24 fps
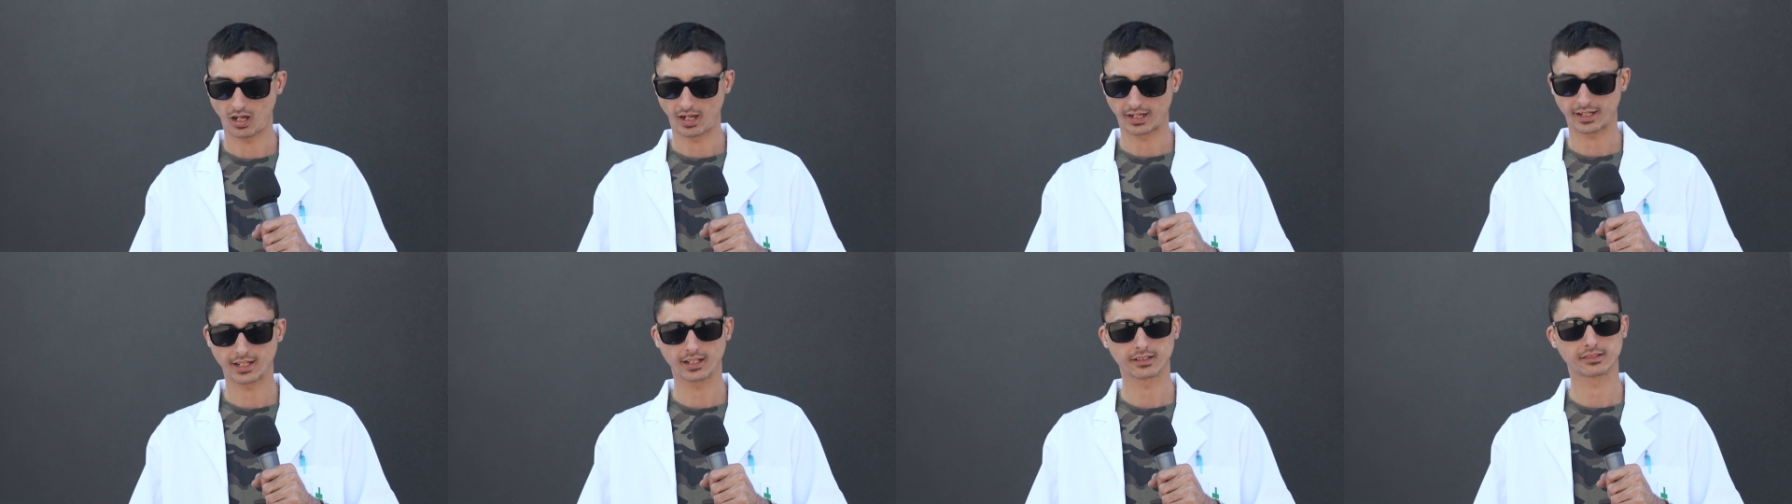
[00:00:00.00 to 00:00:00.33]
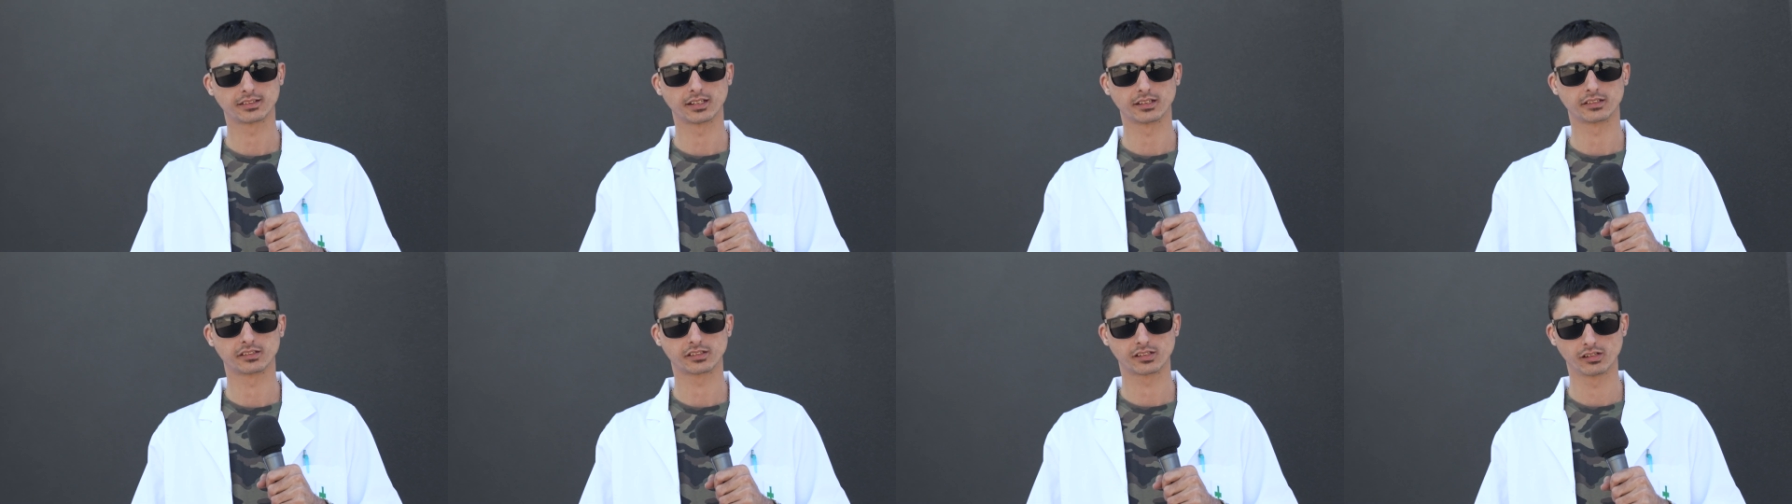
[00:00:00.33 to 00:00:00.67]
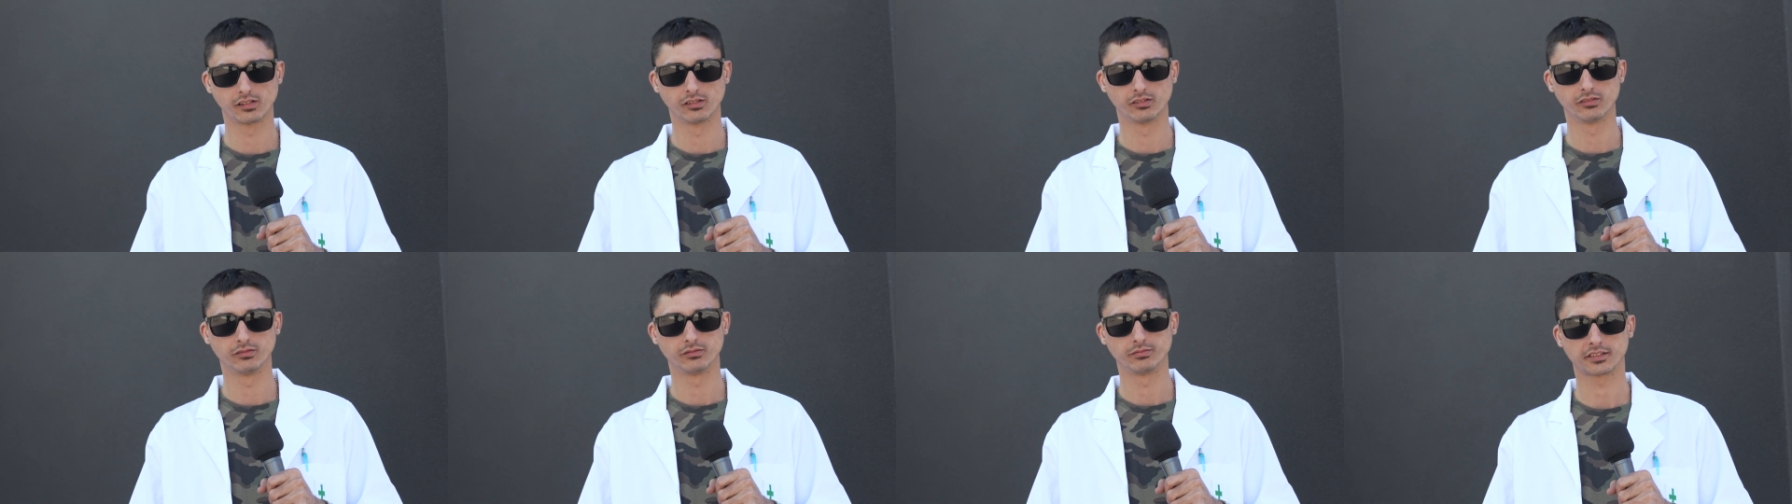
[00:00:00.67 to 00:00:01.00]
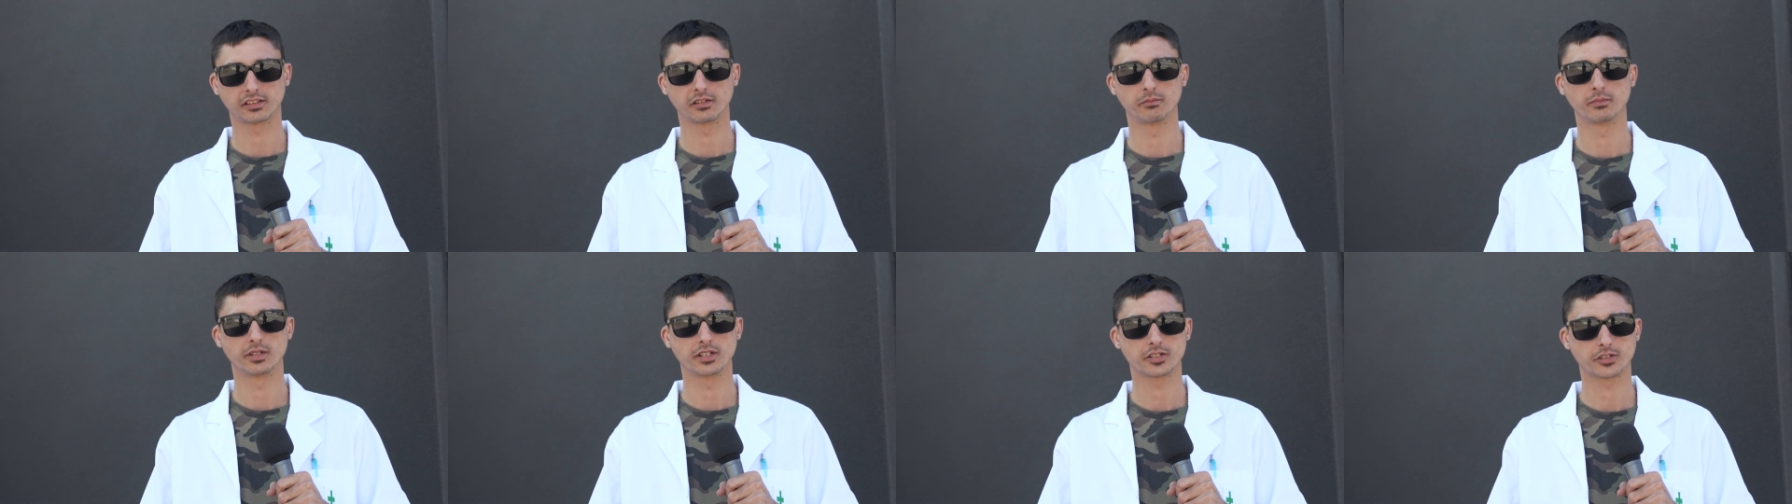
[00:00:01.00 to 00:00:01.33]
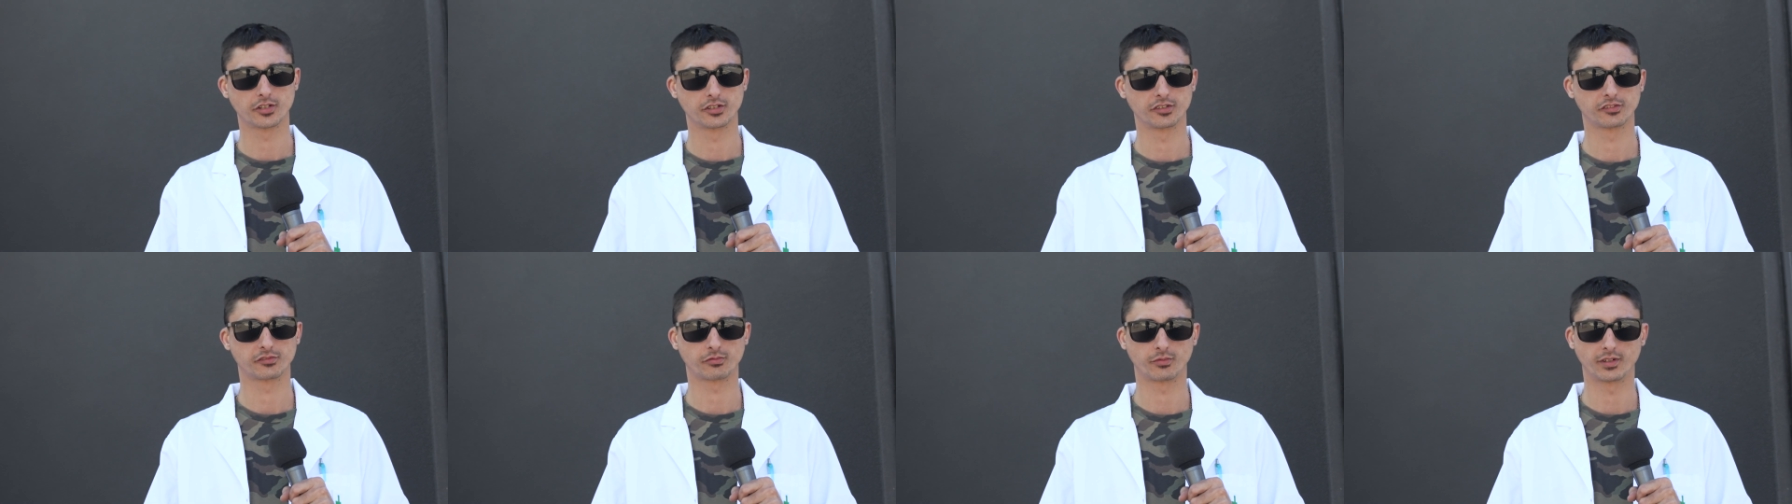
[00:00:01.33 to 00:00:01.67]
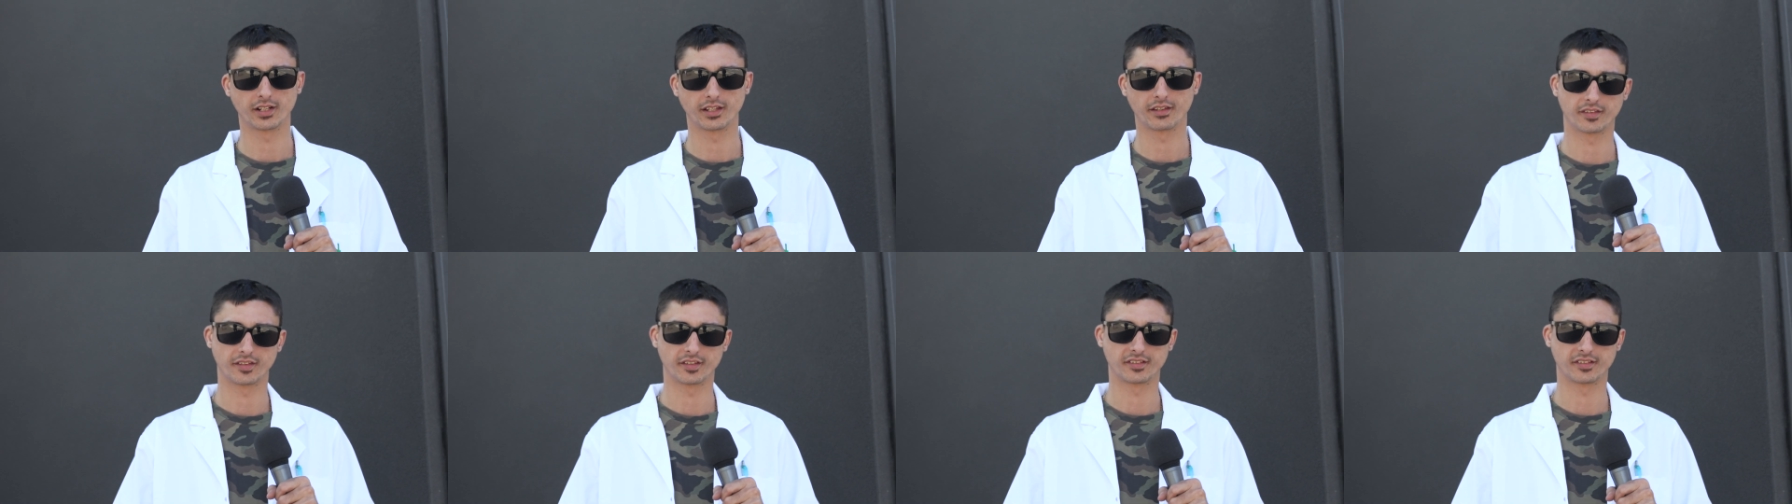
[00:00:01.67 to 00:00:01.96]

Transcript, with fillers: I guess there's still some issues with